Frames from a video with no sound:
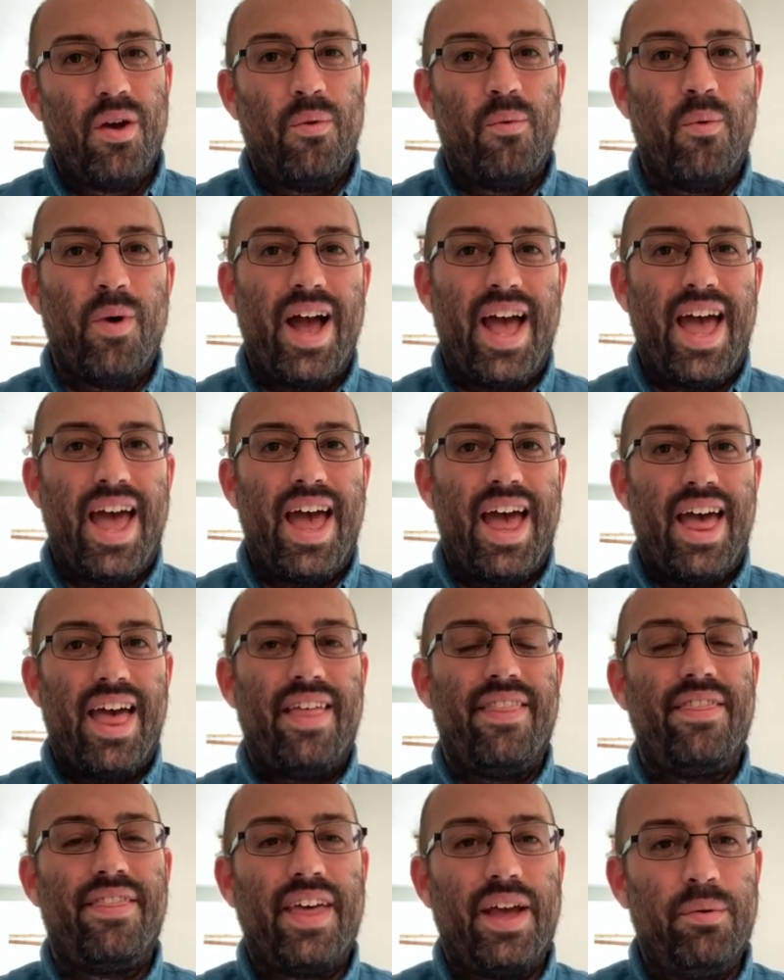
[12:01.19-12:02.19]
where
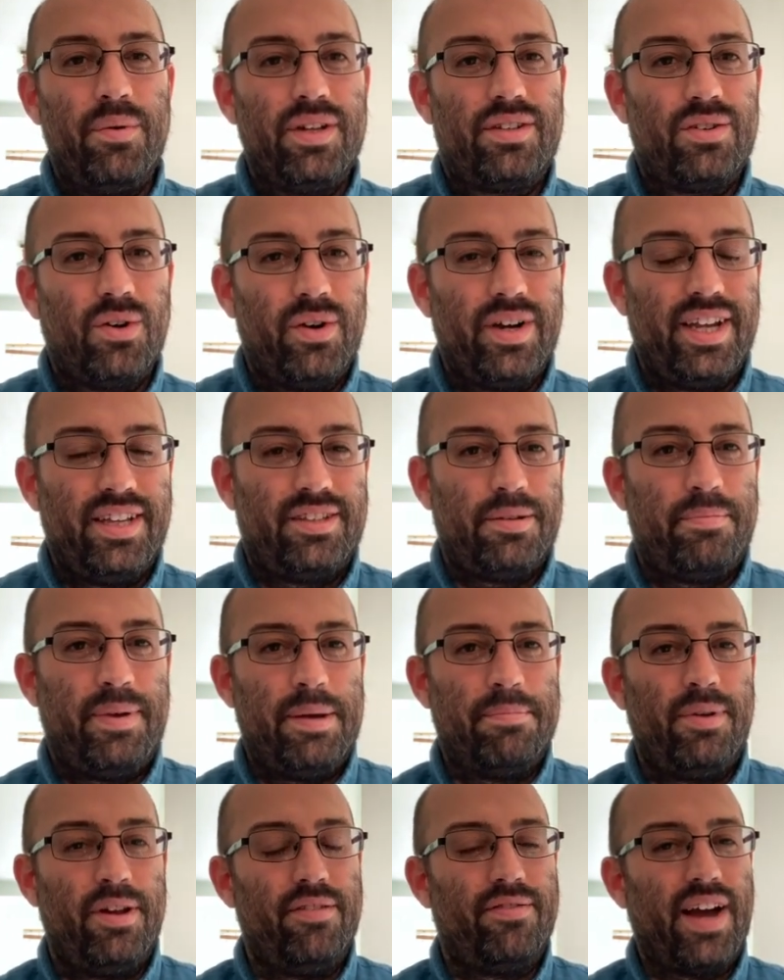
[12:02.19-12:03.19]
they were talking to
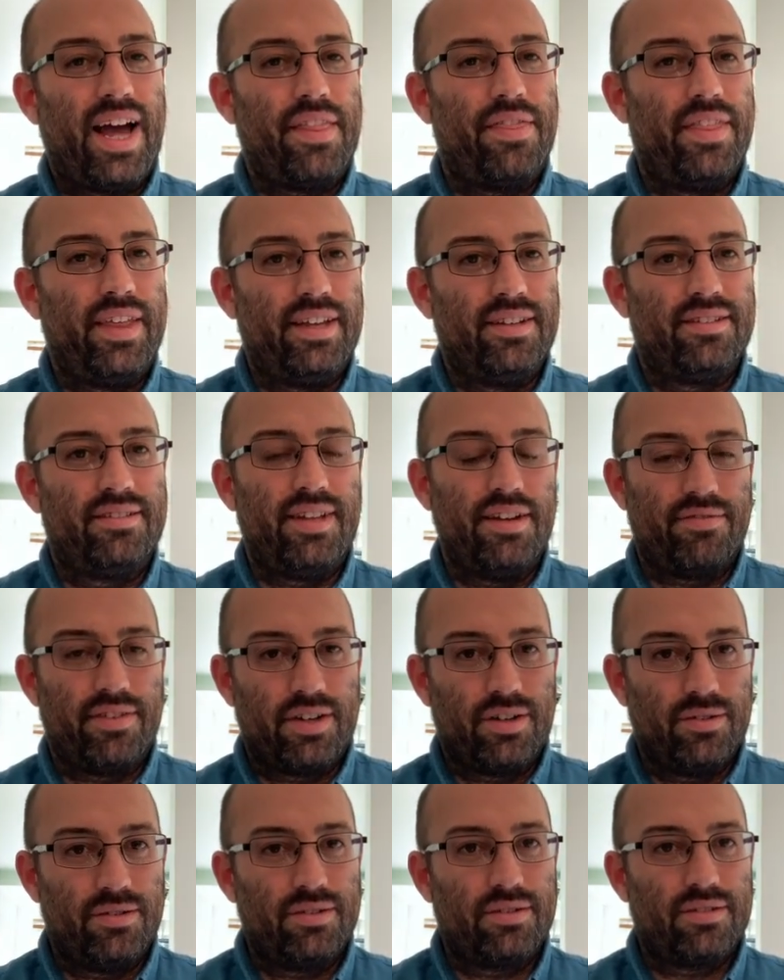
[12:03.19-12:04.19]
people who've had things
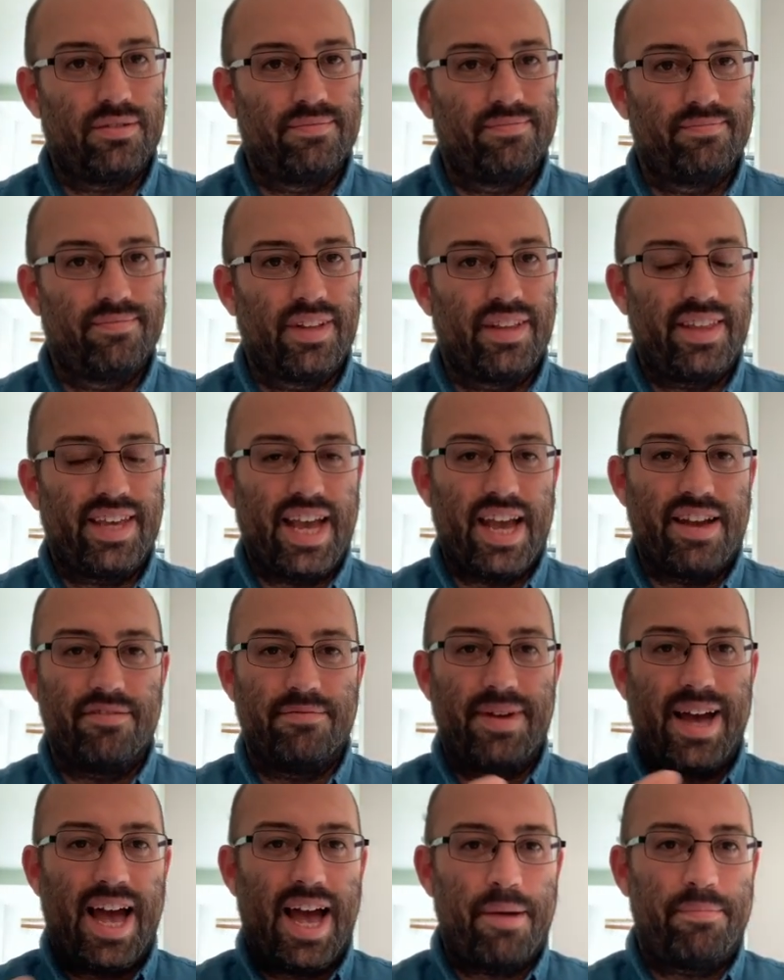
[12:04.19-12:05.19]
difficult. They gave
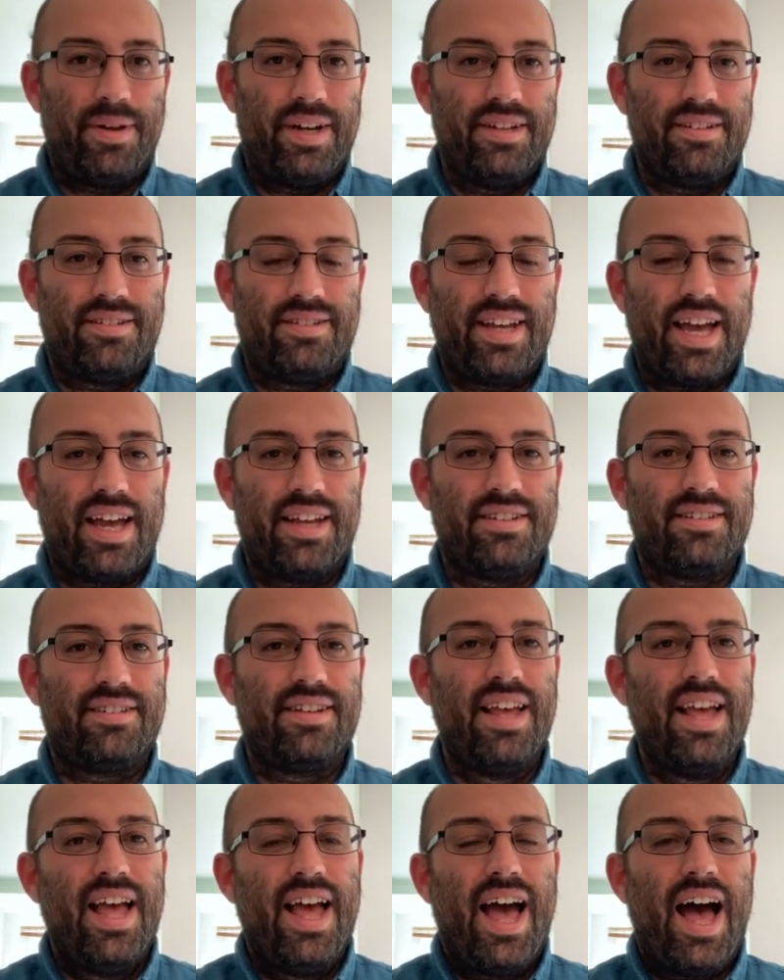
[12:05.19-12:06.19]
them a happiness test,
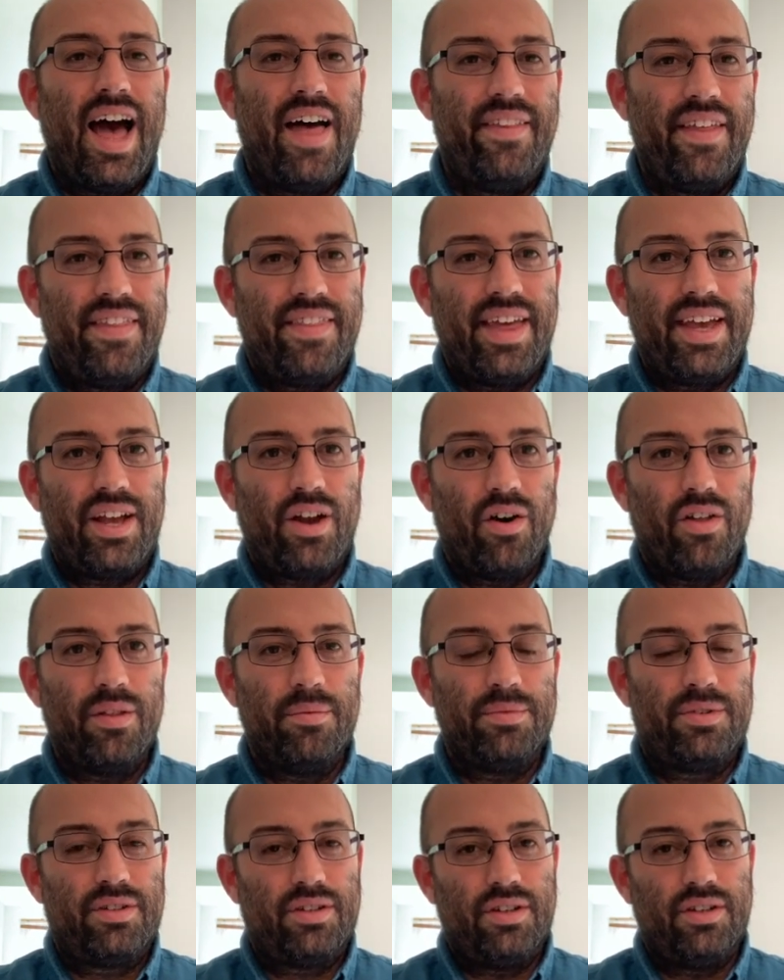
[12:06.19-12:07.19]
and then they got
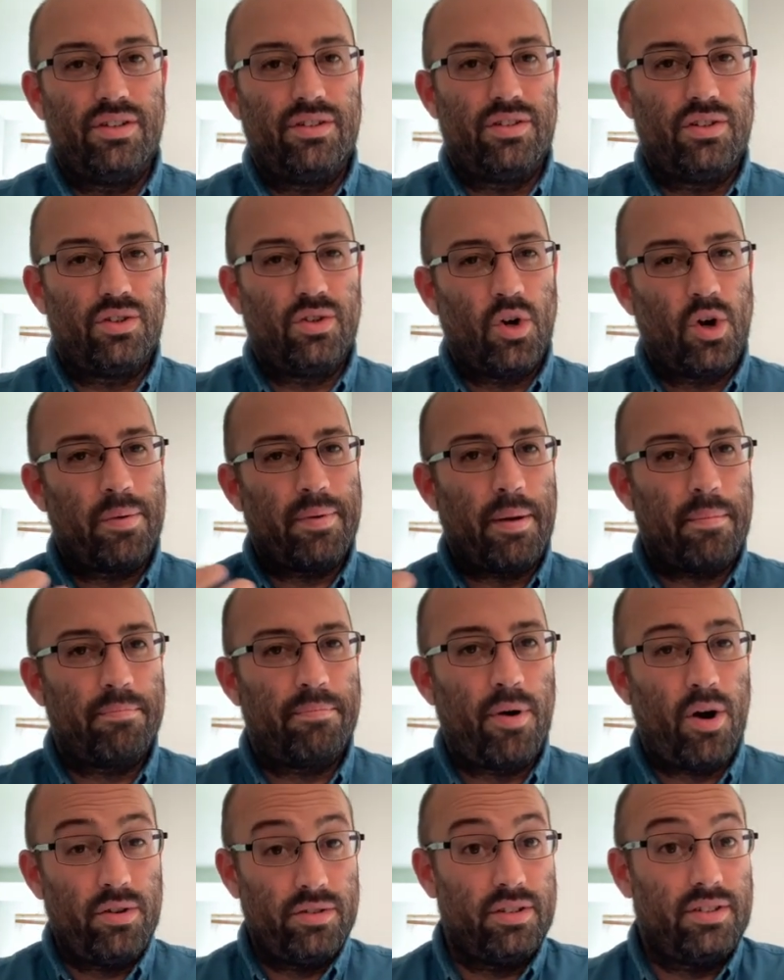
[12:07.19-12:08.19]
them to talk
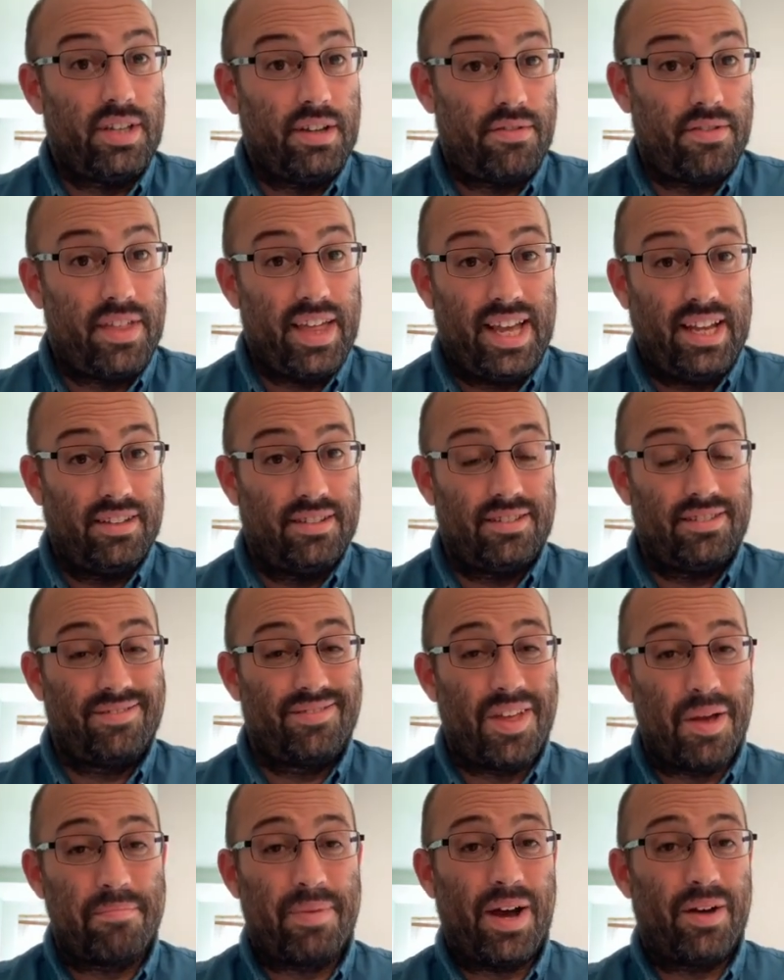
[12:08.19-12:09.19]
about positive things
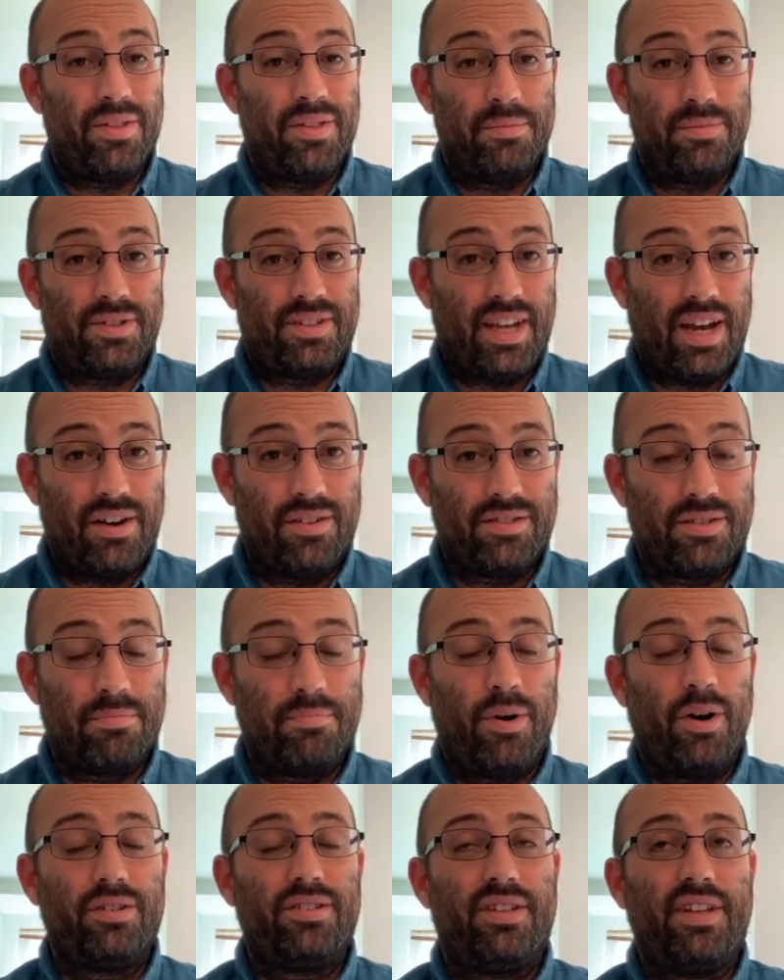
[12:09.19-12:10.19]
about themselves and
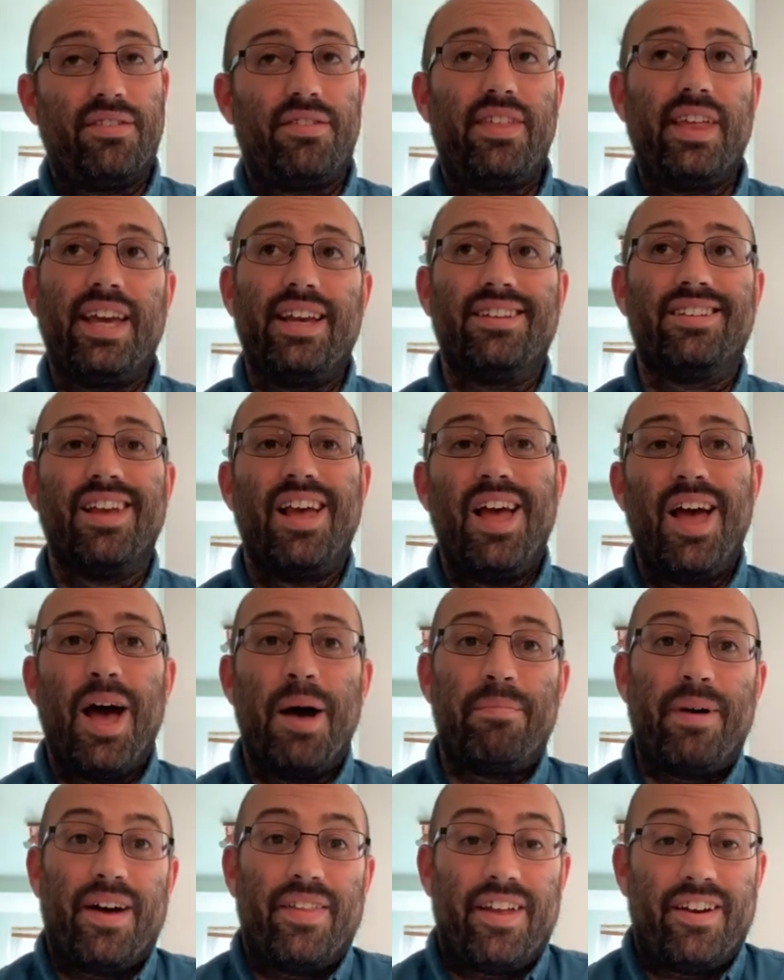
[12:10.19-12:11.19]
positive things
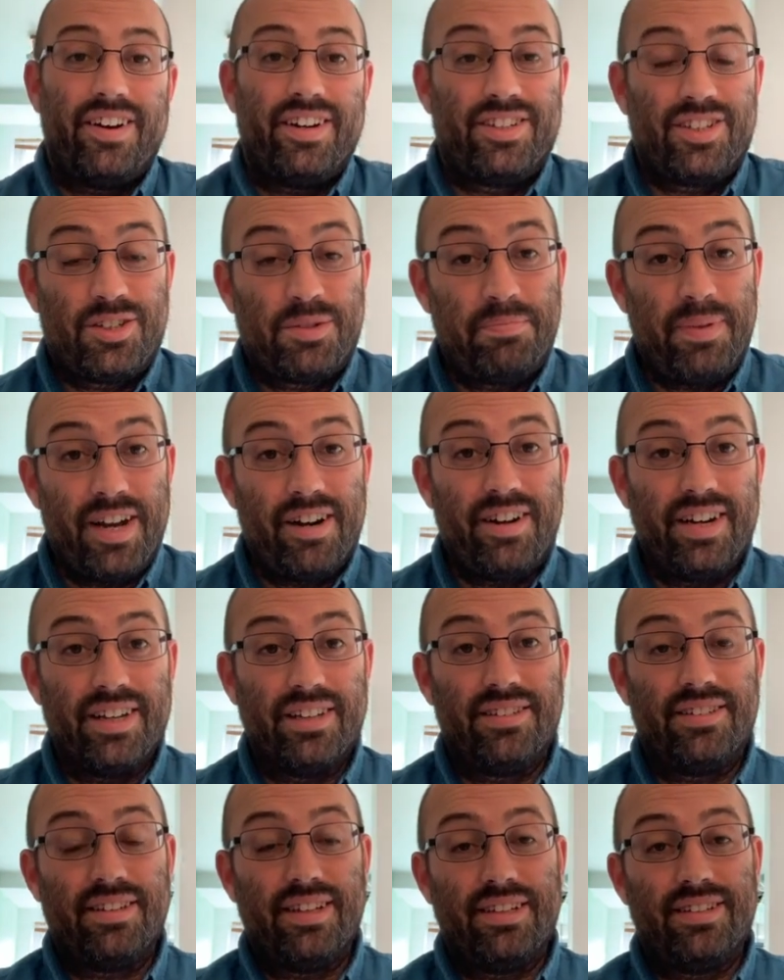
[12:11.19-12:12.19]
about their
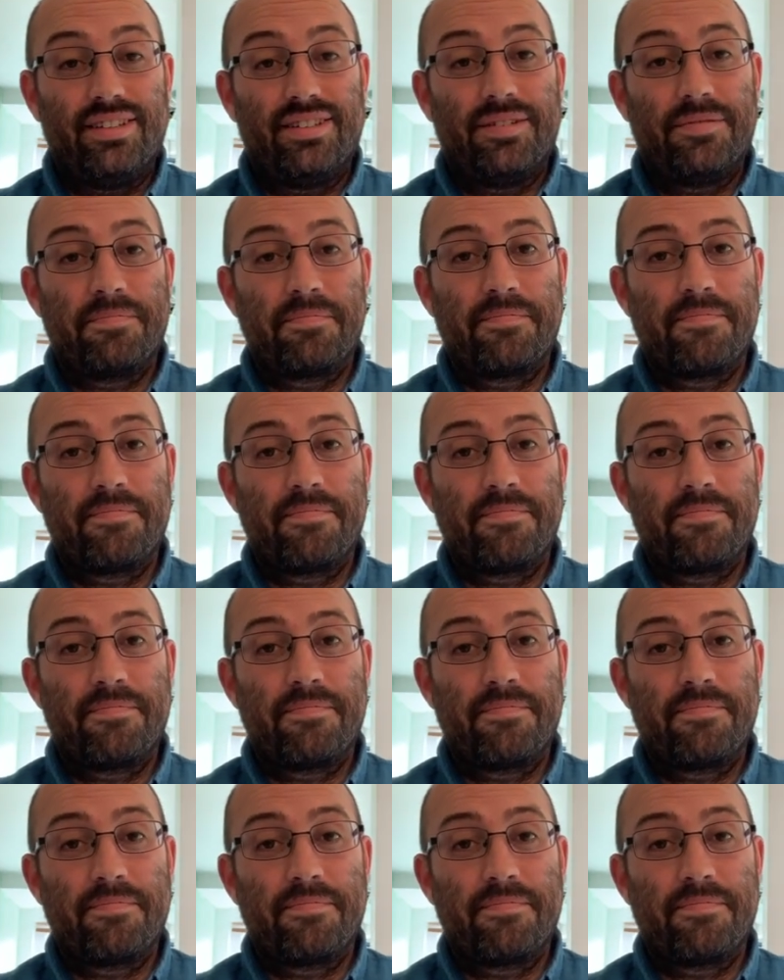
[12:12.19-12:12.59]
experiences.